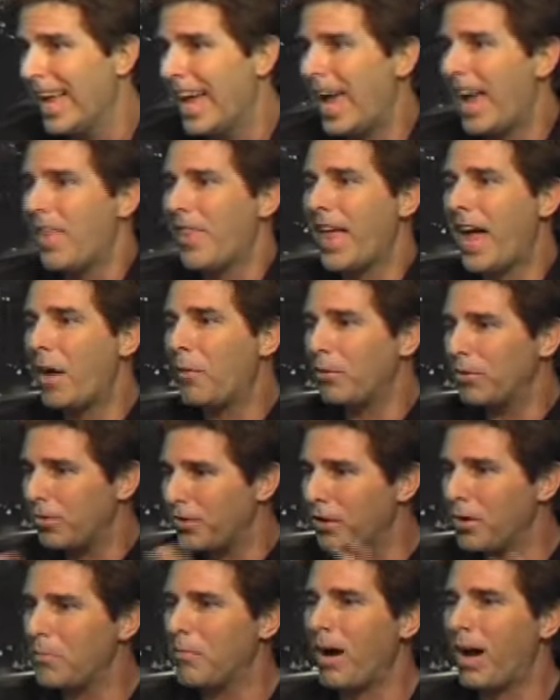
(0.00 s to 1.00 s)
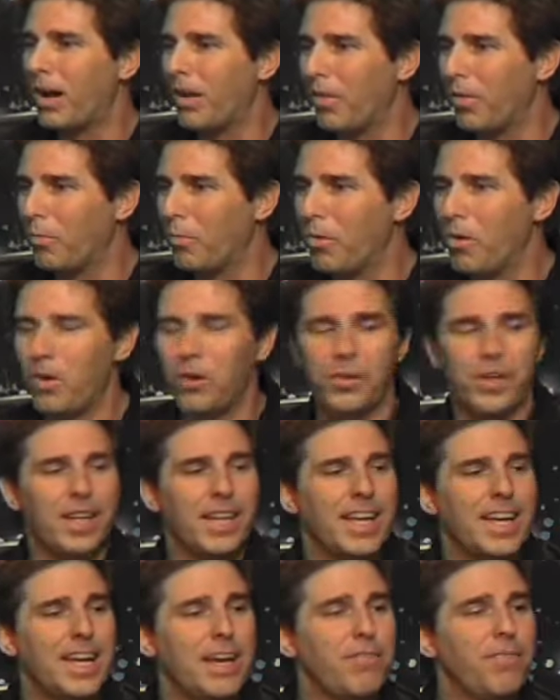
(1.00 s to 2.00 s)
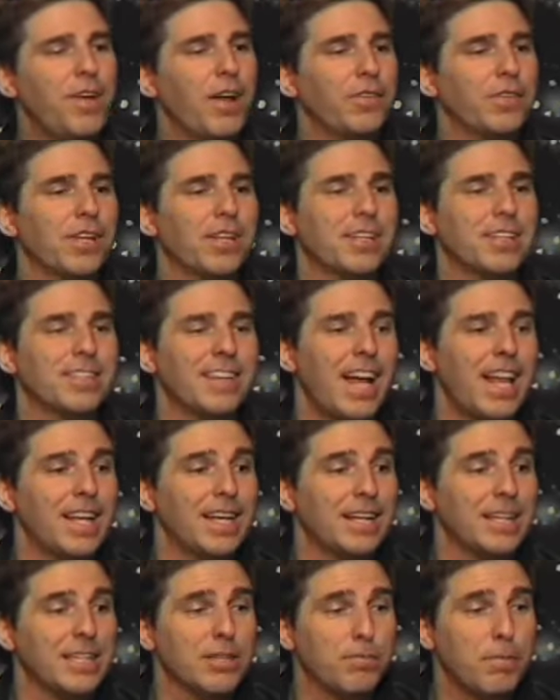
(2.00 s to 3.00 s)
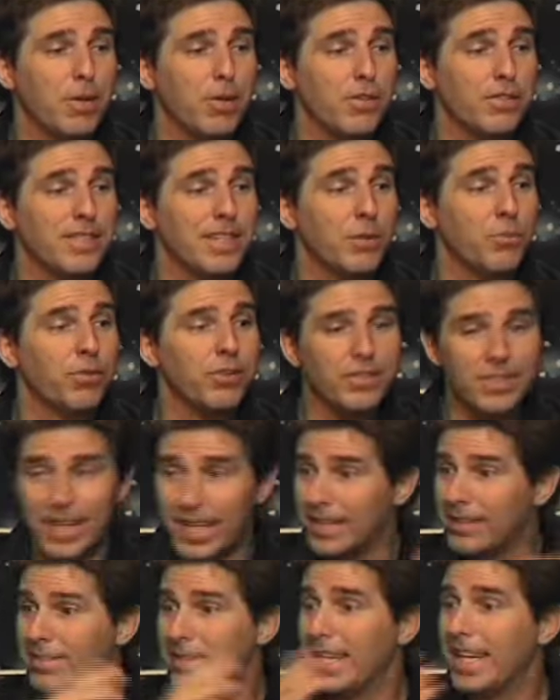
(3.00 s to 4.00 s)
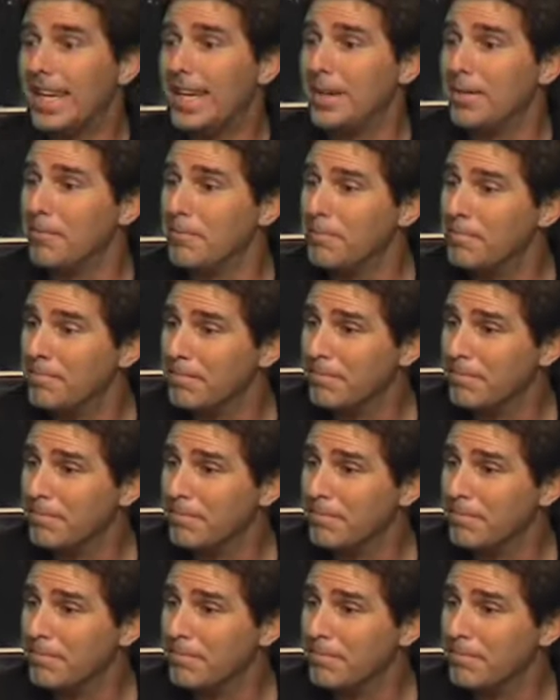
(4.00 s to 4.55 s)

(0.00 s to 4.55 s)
And that was their model of the world. And he felt that the silent conspiracy was against him